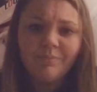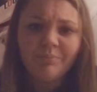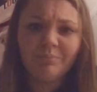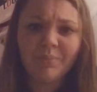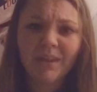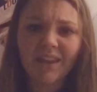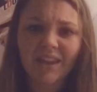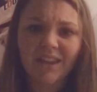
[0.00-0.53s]

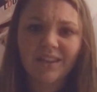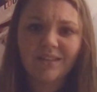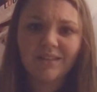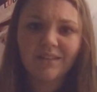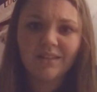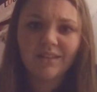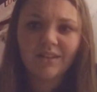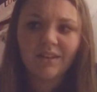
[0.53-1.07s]
Me.
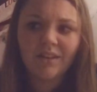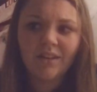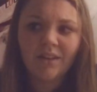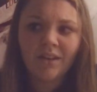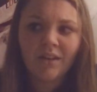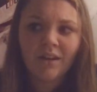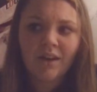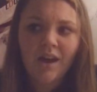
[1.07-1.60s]

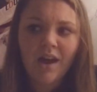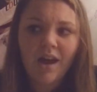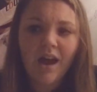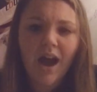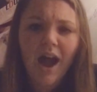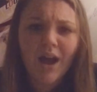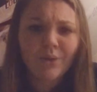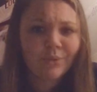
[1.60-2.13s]

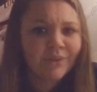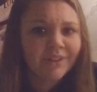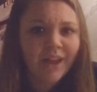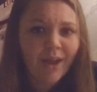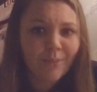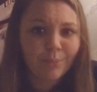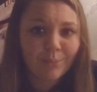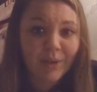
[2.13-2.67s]
I will
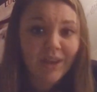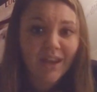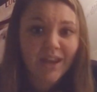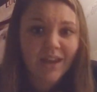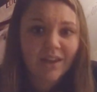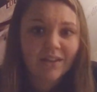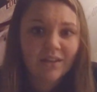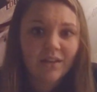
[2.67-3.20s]
not
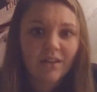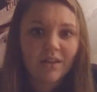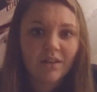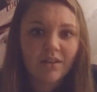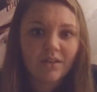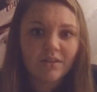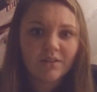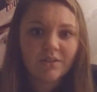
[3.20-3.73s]
be,
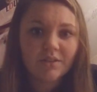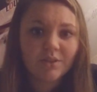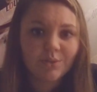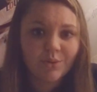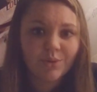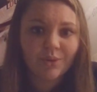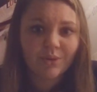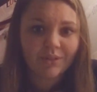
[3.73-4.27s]

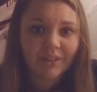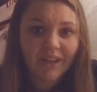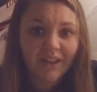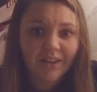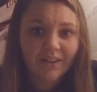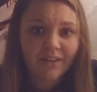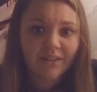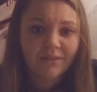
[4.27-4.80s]
sooner or
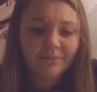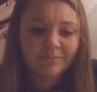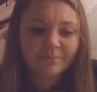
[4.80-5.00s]
later.